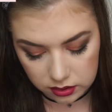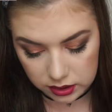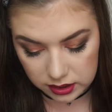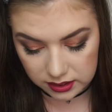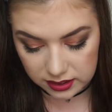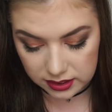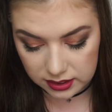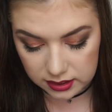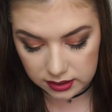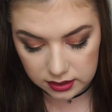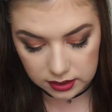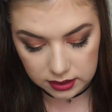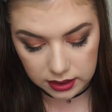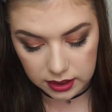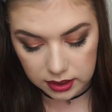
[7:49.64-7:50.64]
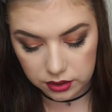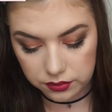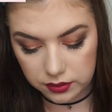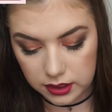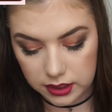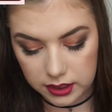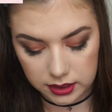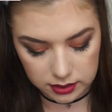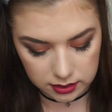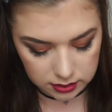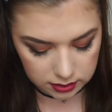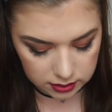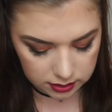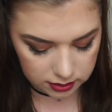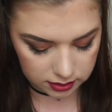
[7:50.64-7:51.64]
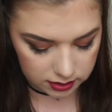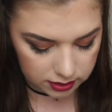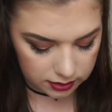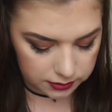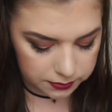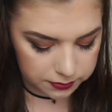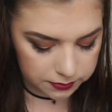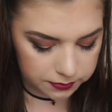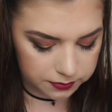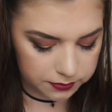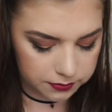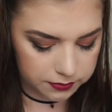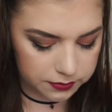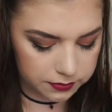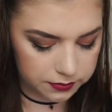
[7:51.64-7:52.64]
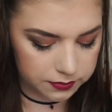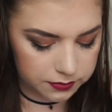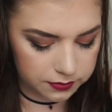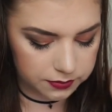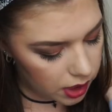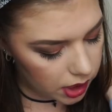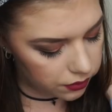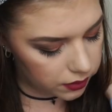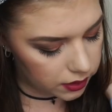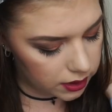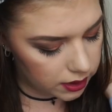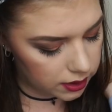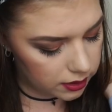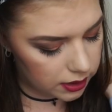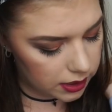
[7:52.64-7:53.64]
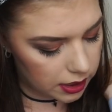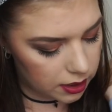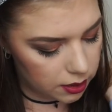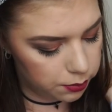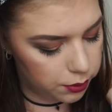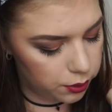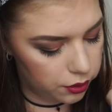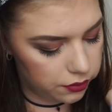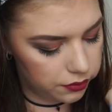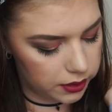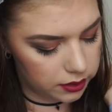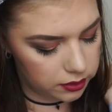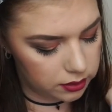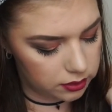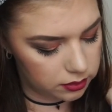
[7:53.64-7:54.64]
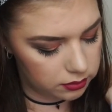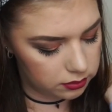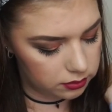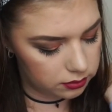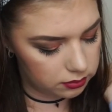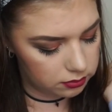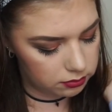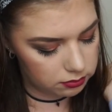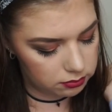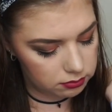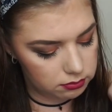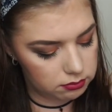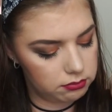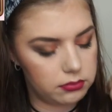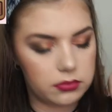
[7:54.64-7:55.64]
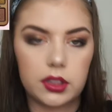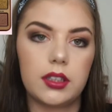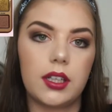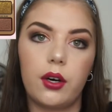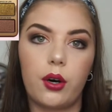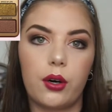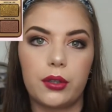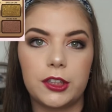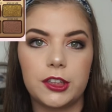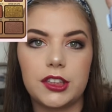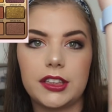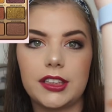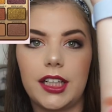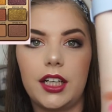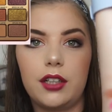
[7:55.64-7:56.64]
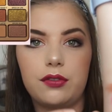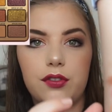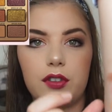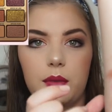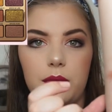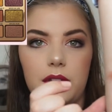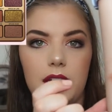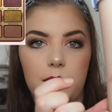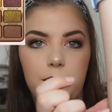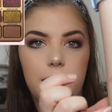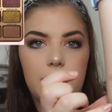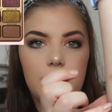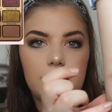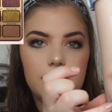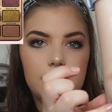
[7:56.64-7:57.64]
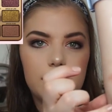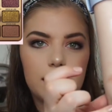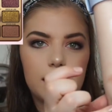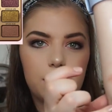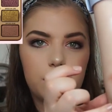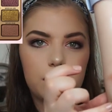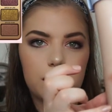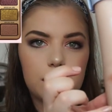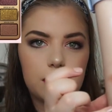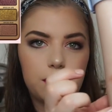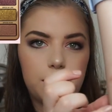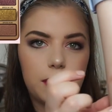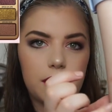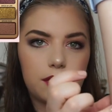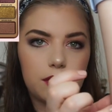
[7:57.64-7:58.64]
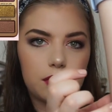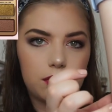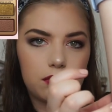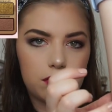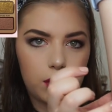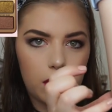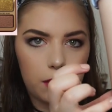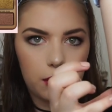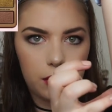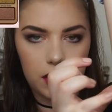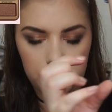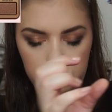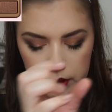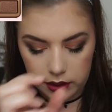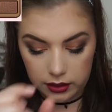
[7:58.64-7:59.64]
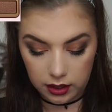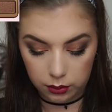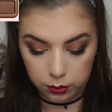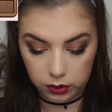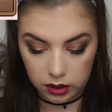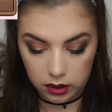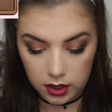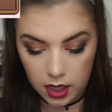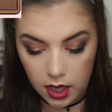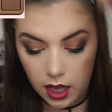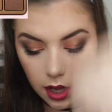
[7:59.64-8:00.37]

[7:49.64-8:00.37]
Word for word: Okay, this is kind of light, isn't it? If I needed a perfect orange shade from that palette, it would be probably be that one.